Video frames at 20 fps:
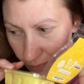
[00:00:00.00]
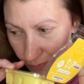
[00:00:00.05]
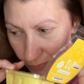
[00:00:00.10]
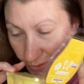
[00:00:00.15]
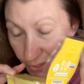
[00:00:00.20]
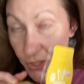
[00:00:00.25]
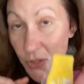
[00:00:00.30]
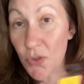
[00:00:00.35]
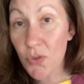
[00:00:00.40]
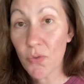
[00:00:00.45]

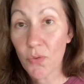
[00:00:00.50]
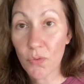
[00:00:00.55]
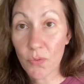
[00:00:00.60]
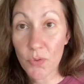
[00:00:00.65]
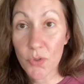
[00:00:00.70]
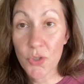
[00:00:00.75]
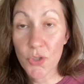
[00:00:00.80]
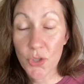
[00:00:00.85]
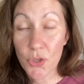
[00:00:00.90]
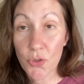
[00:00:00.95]

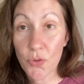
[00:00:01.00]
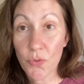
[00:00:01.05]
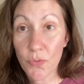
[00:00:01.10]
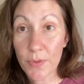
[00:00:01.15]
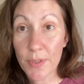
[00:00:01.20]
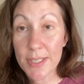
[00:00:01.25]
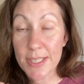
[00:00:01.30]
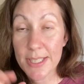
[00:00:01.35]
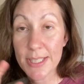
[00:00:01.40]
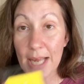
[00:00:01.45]
to
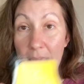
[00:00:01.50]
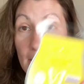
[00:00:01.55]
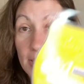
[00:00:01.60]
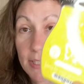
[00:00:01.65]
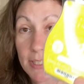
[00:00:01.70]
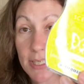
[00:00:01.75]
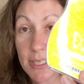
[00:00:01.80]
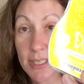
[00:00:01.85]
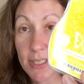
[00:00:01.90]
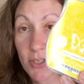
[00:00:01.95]
the
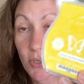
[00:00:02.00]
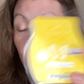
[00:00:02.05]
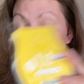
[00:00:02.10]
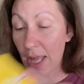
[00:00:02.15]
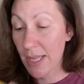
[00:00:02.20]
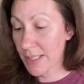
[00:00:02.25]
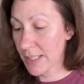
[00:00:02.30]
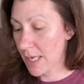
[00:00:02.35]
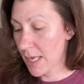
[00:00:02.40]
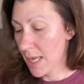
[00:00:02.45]
scent. So
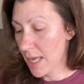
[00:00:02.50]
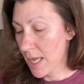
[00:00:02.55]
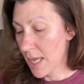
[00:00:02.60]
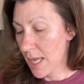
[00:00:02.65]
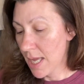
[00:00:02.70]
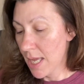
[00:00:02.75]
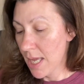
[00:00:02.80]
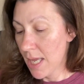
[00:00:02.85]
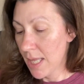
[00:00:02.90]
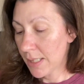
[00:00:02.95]
that's
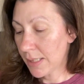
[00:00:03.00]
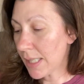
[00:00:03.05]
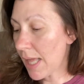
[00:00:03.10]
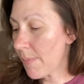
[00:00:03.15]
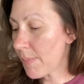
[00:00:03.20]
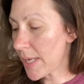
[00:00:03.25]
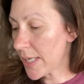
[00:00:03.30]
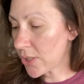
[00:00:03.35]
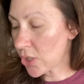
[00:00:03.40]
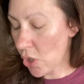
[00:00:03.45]

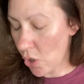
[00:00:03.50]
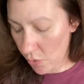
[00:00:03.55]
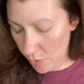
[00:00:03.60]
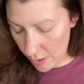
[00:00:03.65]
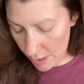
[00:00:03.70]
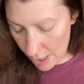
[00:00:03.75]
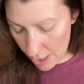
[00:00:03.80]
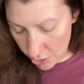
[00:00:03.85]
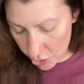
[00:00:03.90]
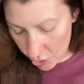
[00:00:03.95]
lemon
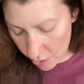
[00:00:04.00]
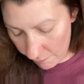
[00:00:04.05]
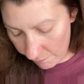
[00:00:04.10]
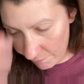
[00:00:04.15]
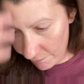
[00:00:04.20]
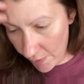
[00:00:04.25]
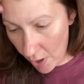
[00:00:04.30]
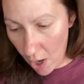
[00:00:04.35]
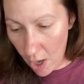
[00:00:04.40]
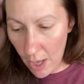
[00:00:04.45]
coconut
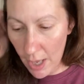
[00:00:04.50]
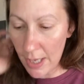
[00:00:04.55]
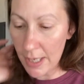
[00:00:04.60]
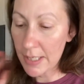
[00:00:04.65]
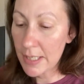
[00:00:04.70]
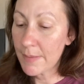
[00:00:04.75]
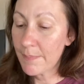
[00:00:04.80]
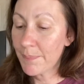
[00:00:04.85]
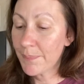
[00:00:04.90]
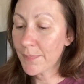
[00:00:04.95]

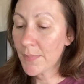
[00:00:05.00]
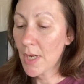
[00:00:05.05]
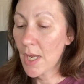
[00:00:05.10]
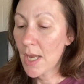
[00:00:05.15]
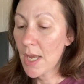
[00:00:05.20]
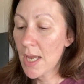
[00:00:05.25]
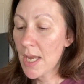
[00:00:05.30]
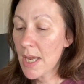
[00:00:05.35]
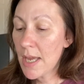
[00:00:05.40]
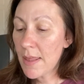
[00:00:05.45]
chiffon.
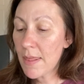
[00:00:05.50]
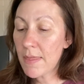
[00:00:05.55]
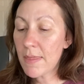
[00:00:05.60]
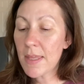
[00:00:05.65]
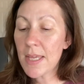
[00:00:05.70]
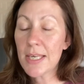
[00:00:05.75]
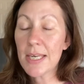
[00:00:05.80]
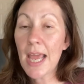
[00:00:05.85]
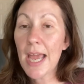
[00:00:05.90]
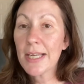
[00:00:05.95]

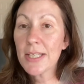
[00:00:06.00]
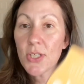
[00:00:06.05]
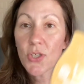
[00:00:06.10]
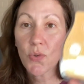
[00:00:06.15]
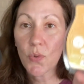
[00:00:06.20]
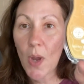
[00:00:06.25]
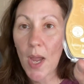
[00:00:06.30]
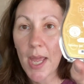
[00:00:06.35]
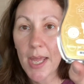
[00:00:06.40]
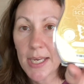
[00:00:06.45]
The next
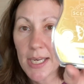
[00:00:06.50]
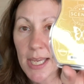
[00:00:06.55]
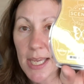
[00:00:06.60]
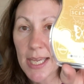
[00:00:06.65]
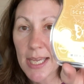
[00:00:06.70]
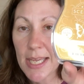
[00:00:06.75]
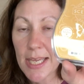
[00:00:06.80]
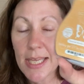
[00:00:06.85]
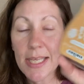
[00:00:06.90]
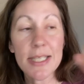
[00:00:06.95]
one
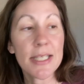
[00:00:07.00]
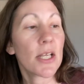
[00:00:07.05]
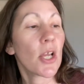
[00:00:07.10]
is